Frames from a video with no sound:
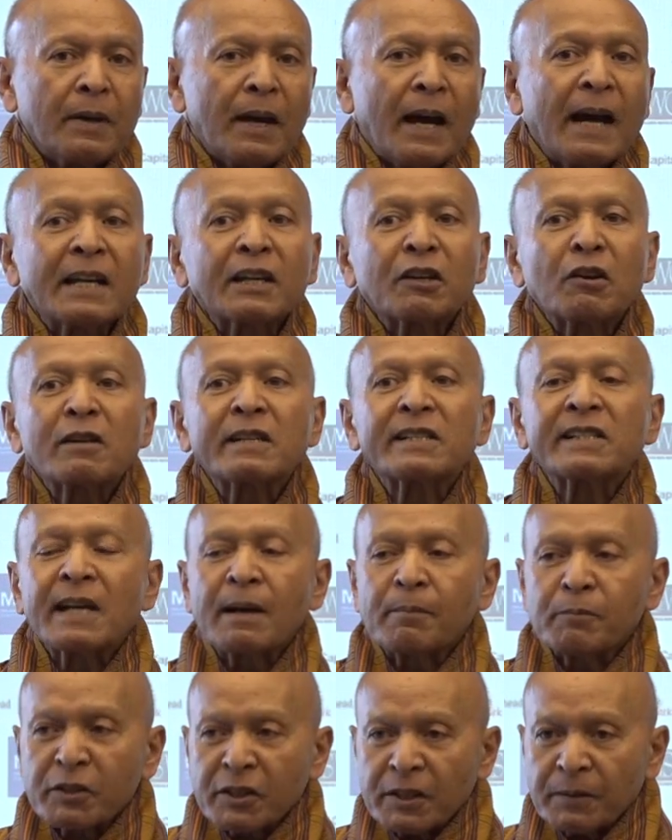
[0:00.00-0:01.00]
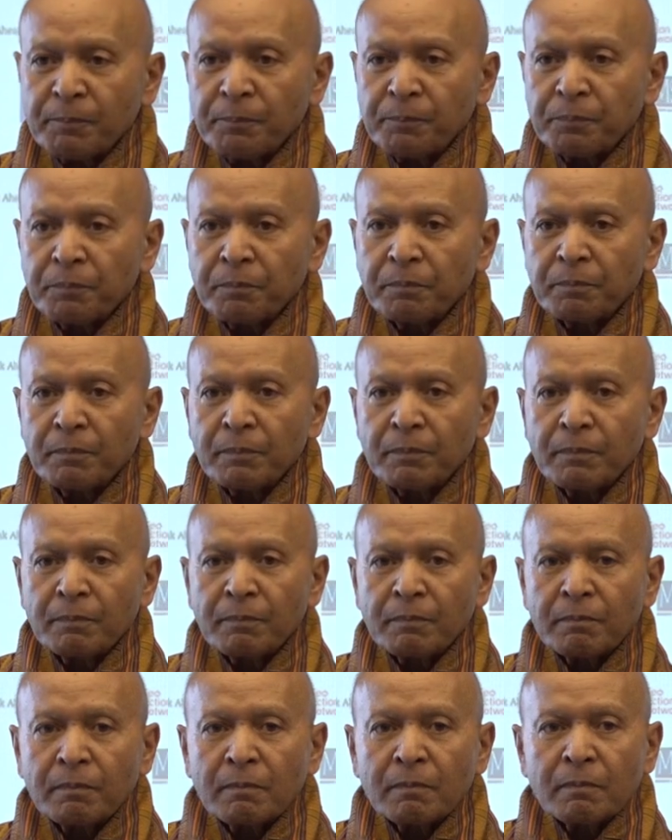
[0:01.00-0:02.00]
and consumption.
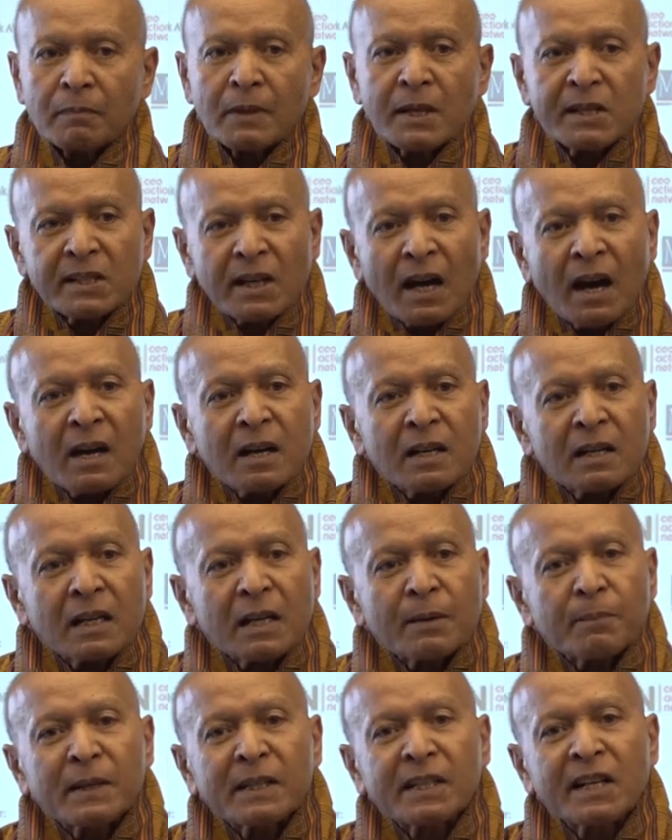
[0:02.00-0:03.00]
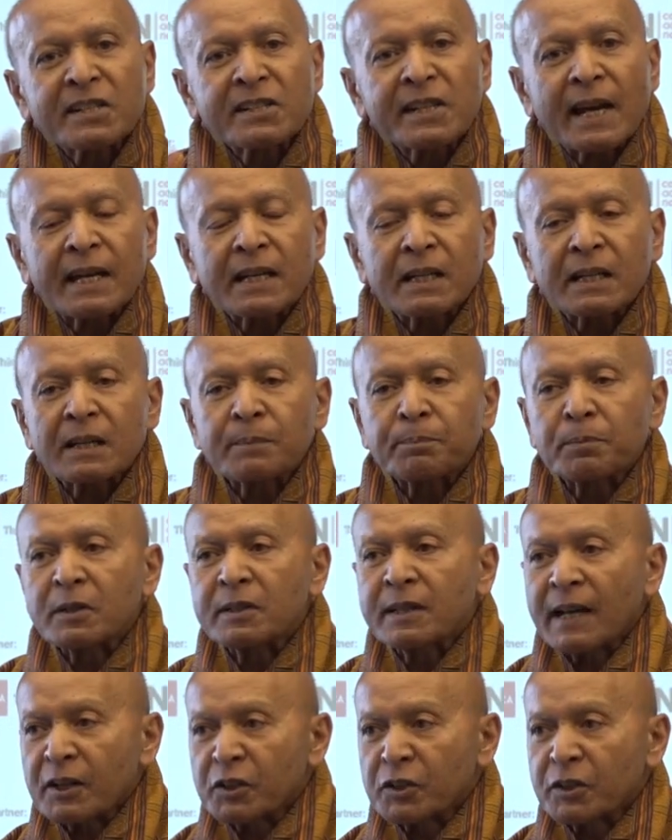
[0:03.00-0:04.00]
This unlimited cycle of
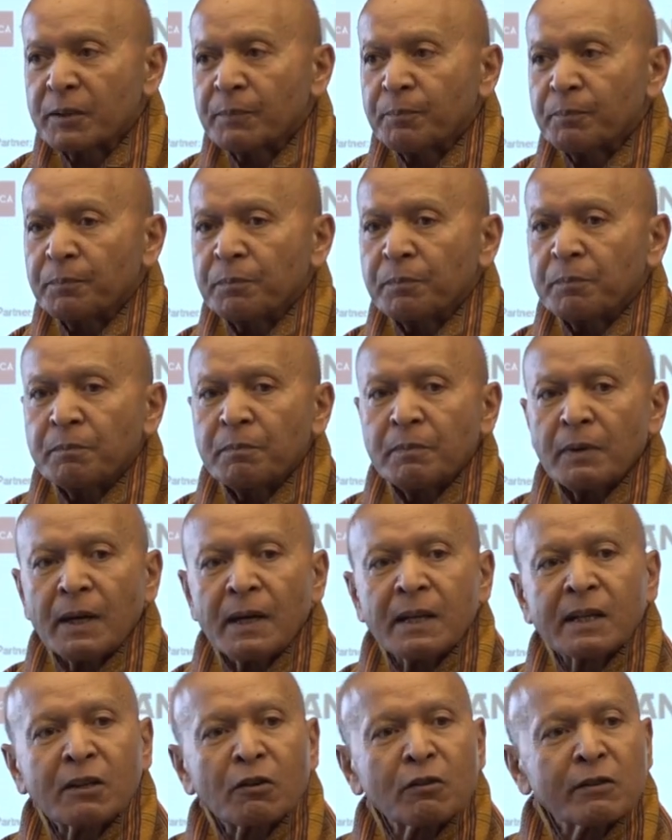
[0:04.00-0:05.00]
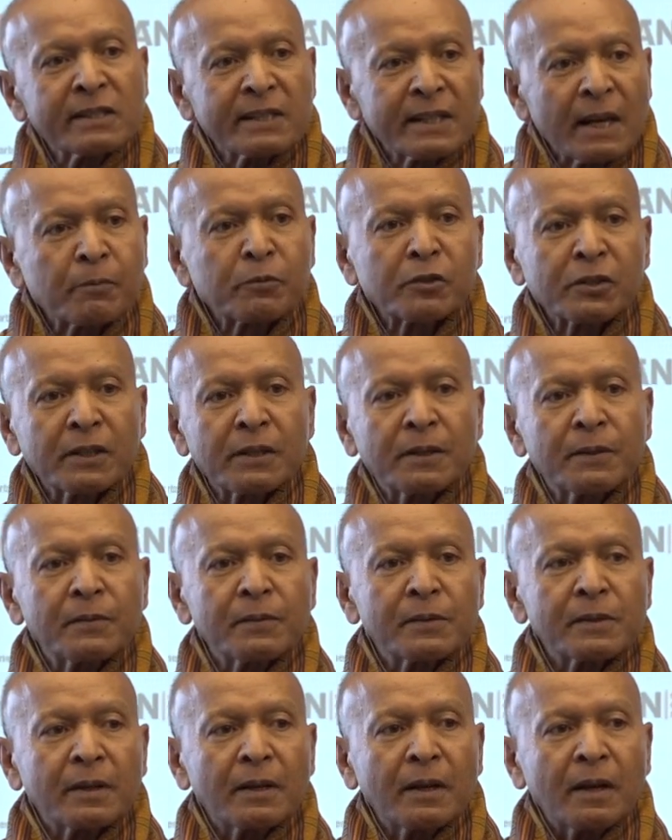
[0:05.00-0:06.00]
production and consumption
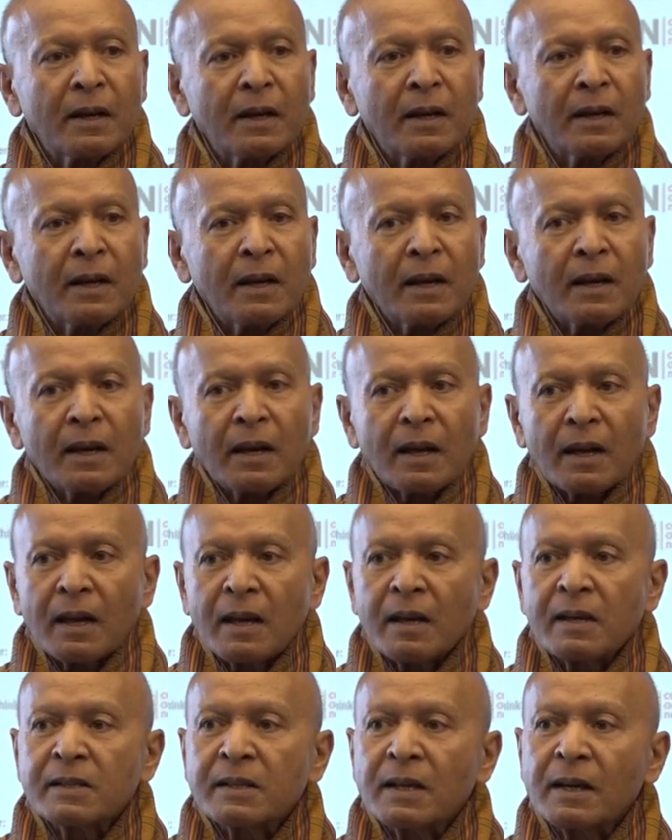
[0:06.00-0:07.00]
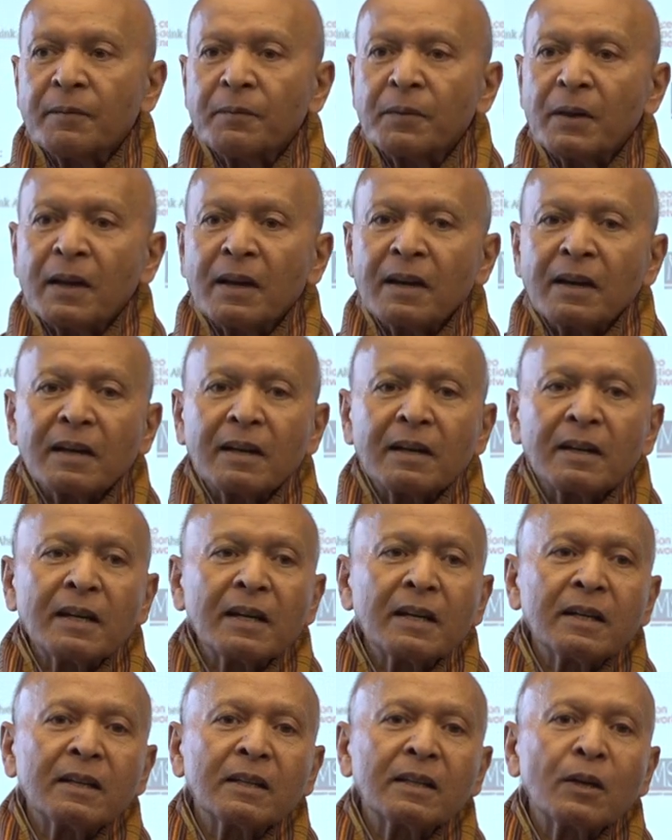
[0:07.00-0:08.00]
is
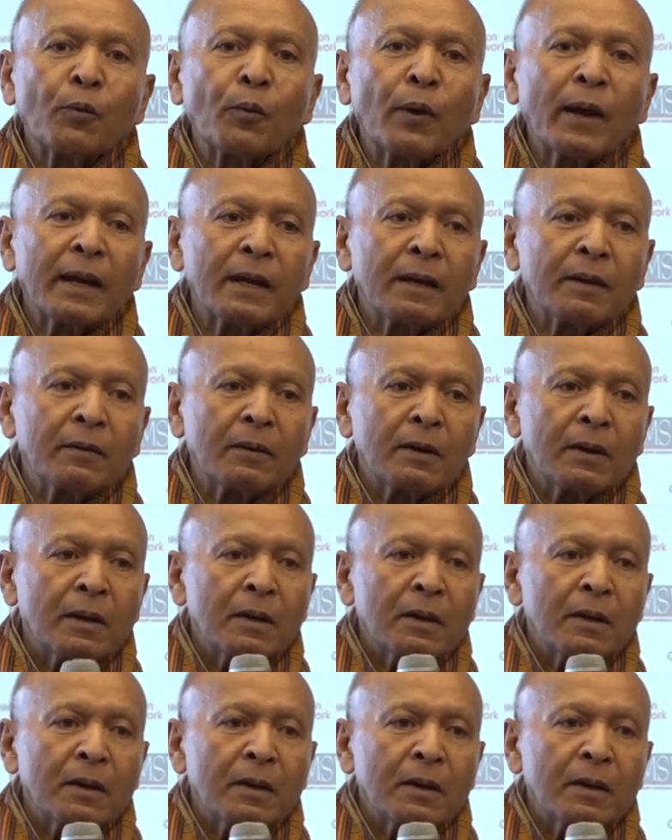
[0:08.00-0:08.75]
leading the way